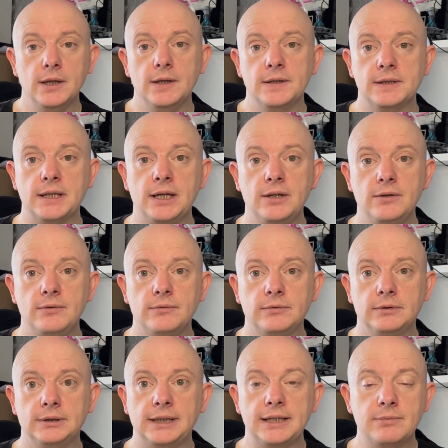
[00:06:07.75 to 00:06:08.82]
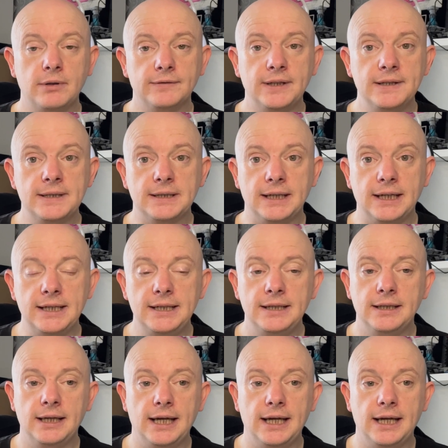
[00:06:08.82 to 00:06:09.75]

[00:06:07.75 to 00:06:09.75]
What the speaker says: So that's what I've done today.